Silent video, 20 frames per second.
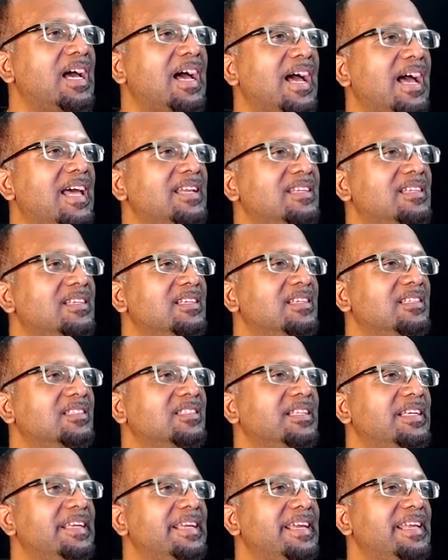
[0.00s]
and
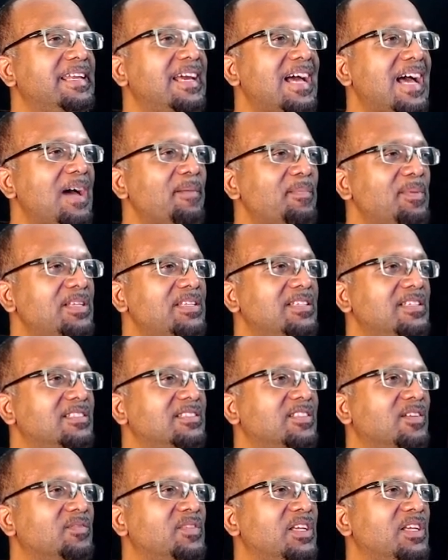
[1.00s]
the inhabitants